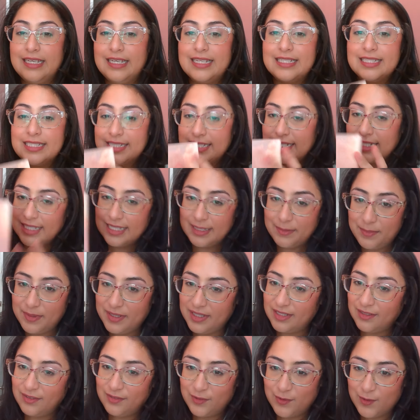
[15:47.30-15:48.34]
it's gonna be
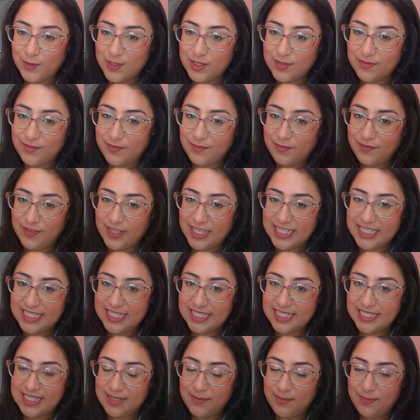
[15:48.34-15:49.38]
the Fool's
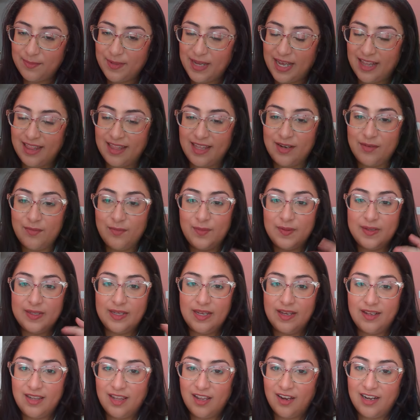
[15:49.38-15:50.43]
Fantasy palette,
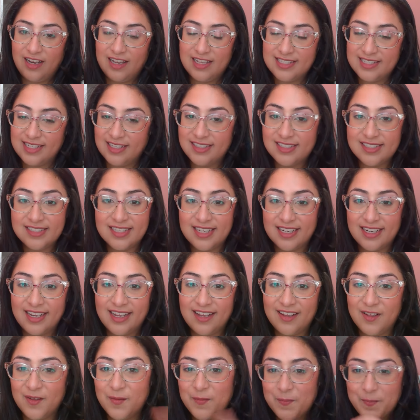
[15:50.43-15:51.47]
Larly Los Angeles and
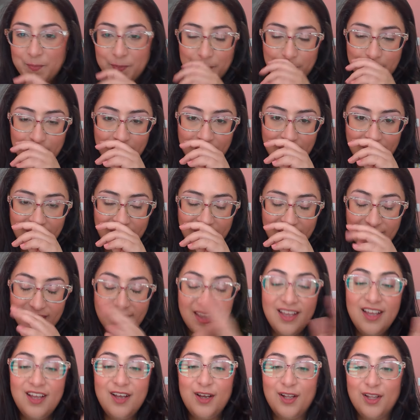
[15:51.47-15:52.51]

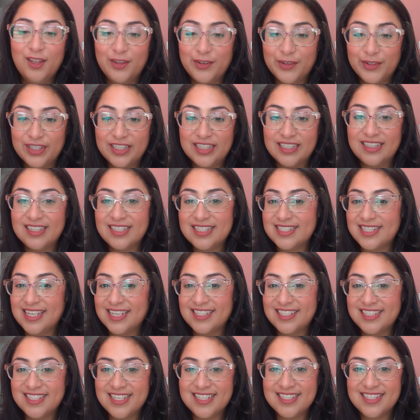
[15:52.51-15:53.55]
Larly Los
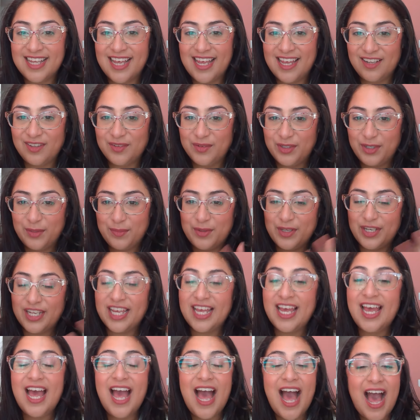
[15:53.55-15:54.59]
Angeles and Lunar Beauty.
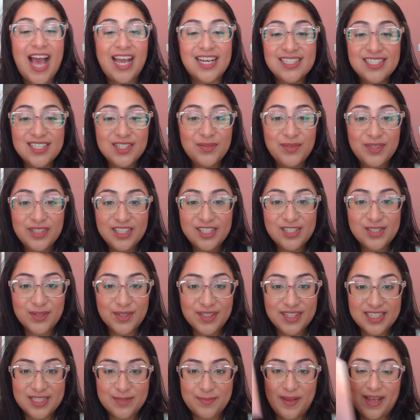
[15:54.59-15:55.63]
I actually really enjoy
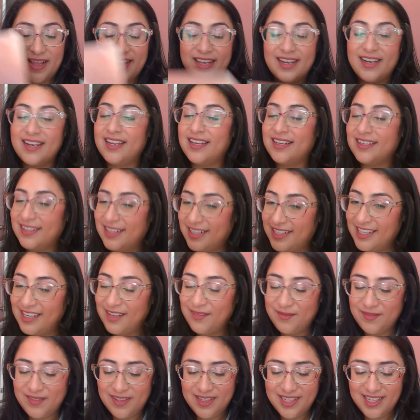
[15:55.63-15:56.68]
this palette. Like,
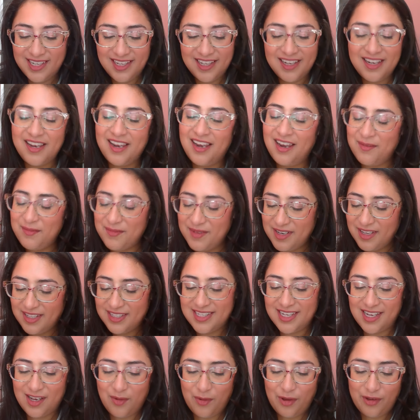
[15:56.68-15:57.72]
let me not
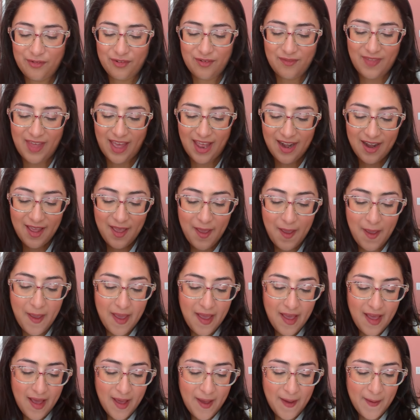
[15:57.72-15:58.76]
take away from
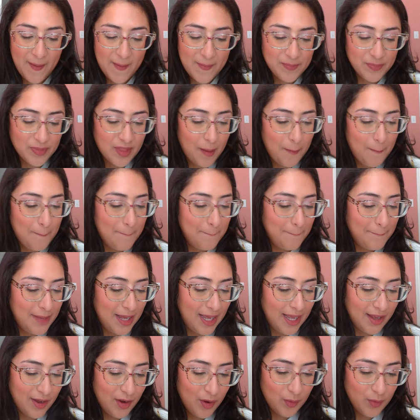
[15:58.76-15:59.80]
that. My